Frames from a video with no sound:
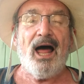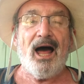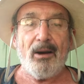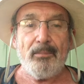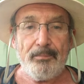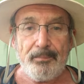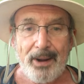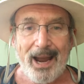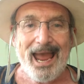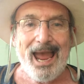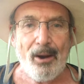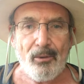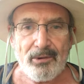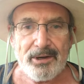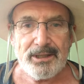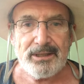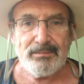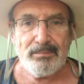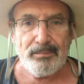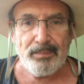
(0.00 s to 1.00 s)
are
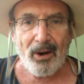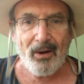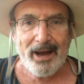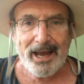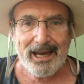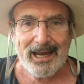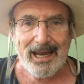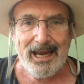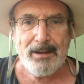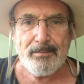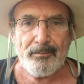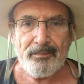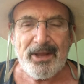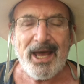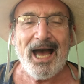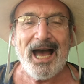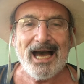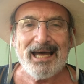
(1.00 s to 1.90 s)
powered by Him.